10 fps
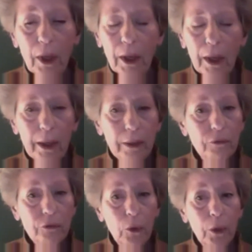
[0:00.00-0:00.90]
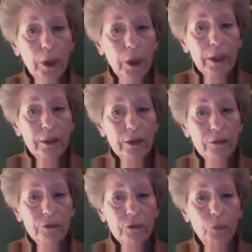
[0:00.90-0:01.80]
And so
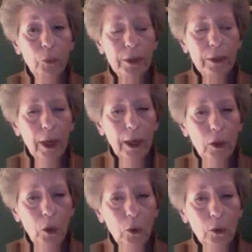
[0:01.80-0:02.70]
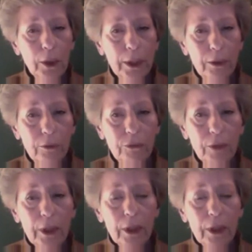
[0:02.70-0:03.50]
this is what our goal is